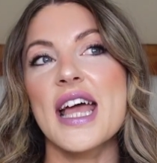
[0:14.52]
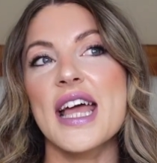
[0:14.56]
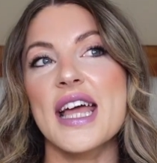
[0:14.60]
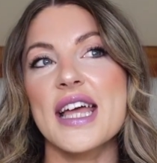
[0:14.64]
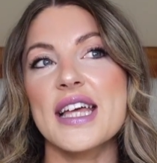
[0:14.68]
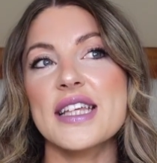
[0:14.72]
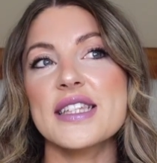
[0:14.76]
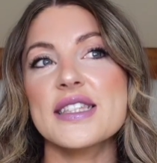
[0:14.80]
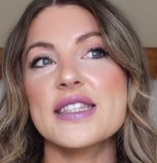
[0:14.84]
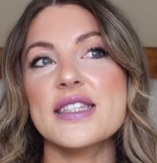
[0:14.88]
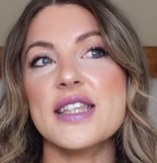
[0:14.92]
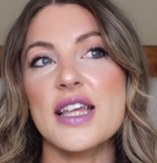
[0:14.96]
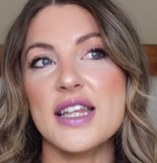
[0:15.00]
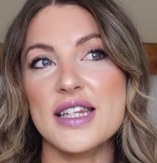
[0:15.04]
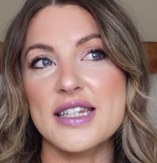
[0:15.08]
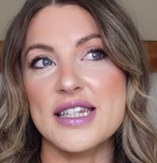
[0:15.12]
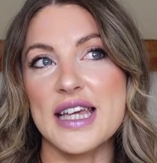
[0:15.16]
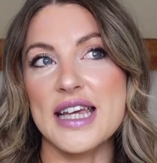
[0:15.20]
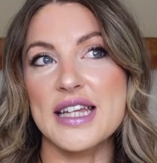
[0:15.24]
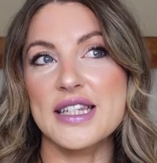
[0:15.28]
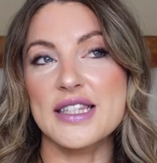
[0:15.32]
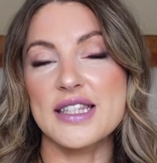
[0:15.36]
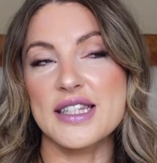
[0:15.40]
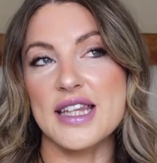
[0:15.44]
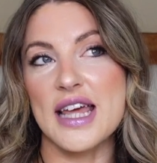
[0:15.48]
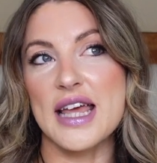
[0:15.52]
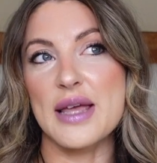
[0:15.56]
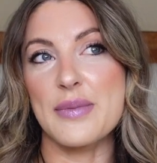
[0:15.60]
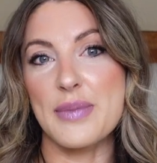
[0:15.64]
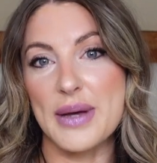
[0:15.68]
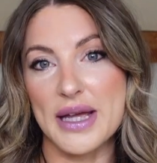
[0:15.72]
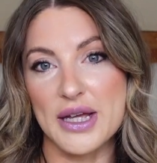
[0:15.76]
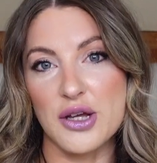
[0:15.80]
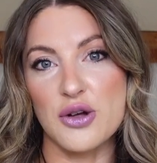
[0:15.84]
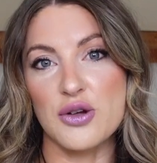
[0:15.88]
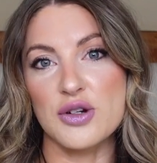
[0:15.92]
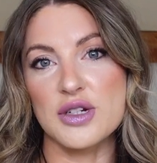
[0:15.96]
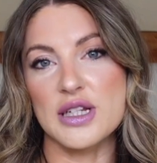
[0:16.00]
It is Sunday today,
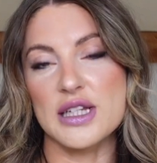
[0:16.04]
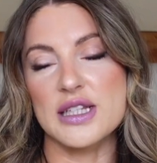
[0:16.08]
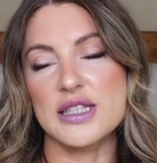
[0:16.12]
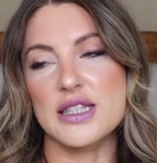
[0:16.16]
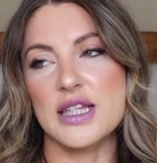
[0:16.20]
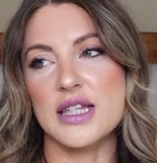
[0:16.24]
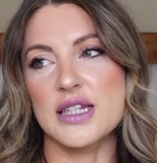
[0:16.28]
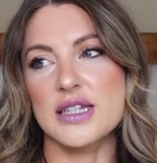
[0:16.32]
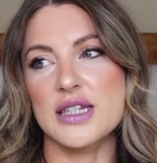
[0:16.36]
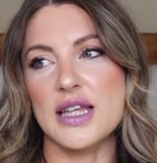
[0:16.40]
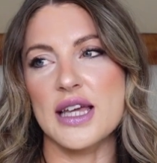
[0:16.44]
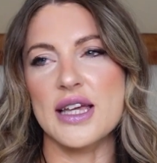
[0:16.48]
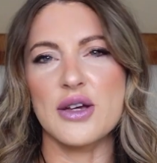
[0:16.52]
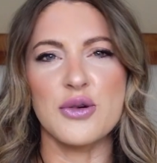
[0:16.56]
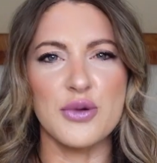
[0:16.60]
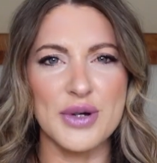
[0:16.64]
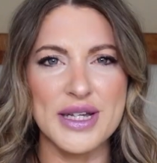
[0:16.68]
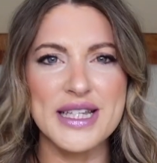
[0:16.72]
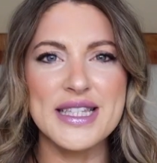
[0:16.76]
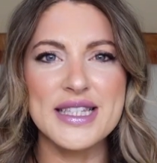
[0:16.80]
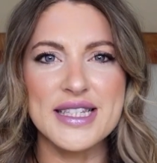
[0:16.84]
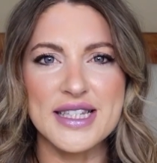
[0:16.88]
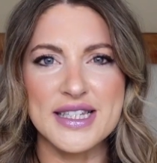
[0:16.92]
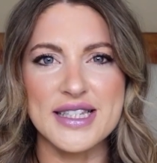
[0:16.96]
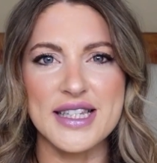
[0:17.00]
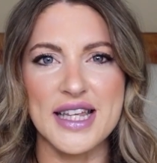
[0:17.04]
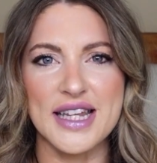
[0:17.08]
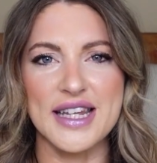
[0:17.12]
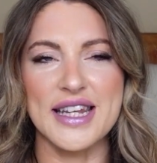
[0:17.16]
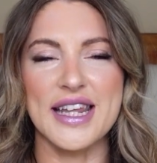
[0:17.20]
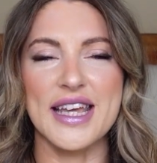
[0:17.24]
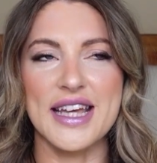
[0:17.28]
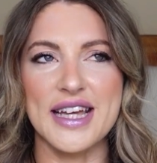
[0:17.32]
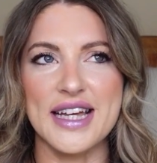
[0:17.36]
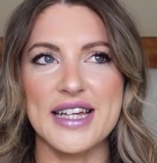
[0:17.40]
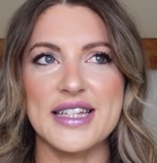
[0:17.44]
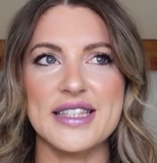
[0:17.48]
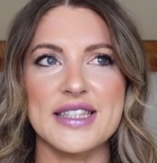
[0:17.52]
bank holiday Sunday, or Easter
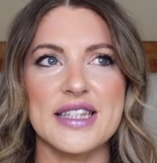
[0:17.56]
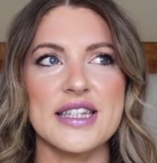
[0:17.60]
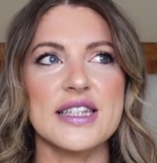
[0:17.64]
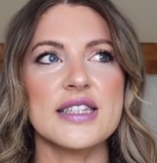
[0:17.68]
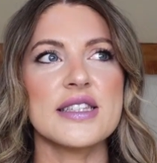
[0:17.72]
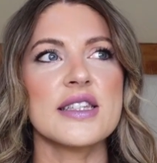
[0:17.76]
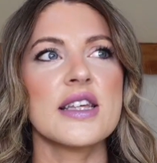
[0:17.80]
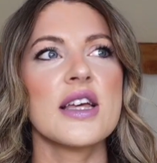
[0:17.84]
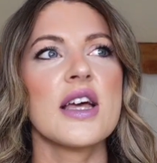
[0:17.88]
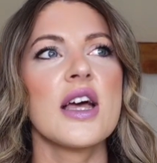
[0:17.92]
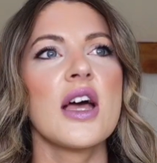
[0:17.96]
Sunday I guess it is.